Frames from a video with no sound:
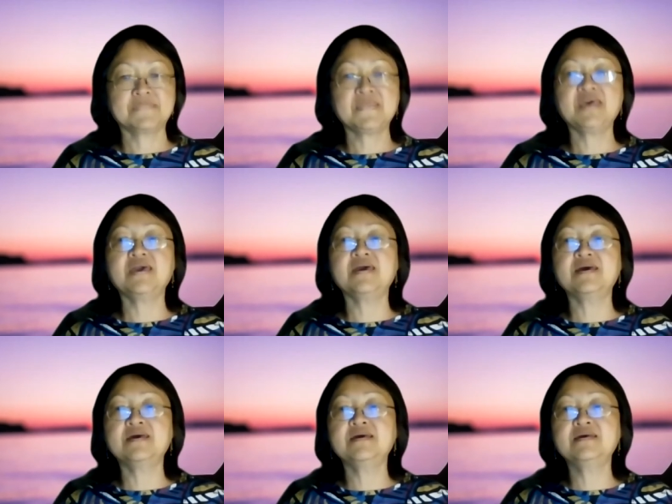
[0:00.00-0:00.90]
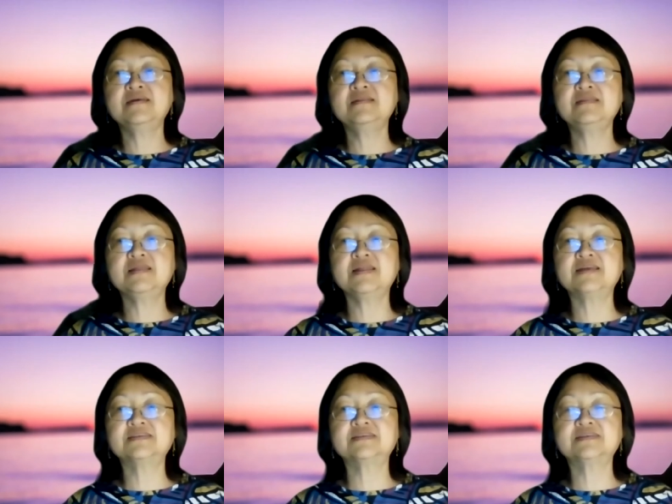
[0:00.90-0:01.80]
And
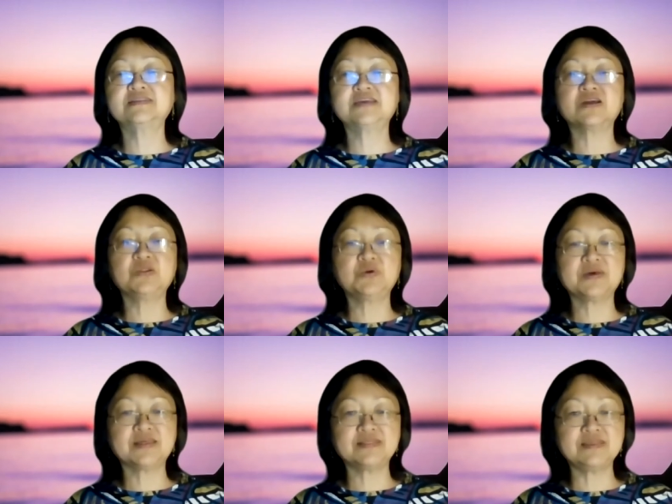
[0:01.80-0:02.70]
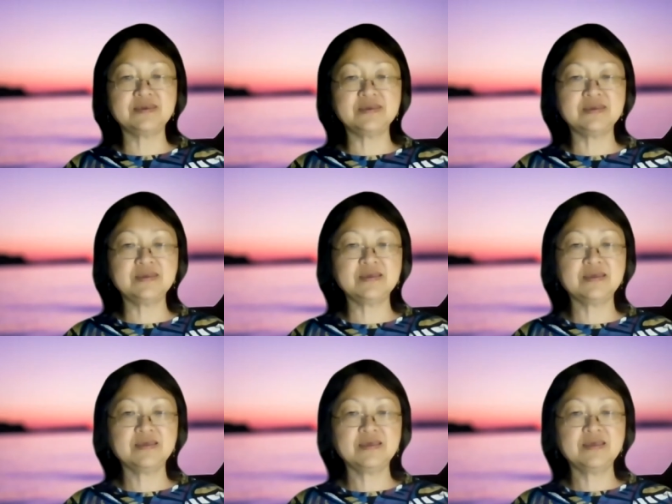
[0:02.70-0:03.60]
let's take a look at the
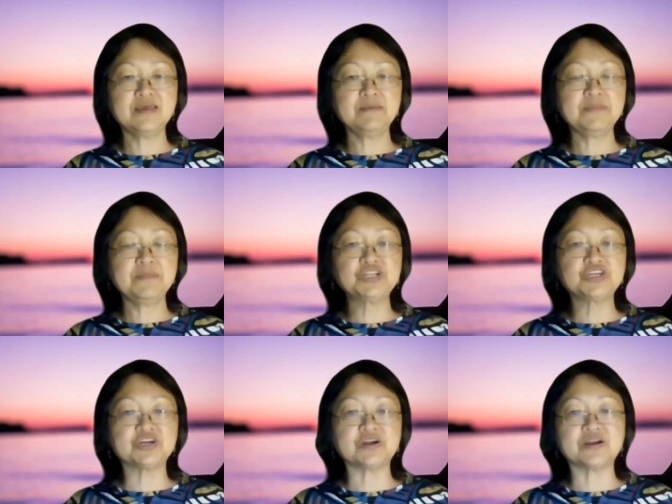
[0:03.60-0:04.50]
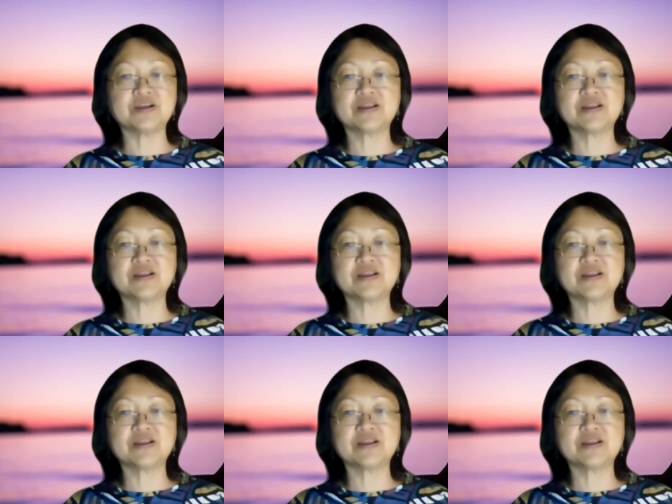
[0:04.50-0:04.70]
picture.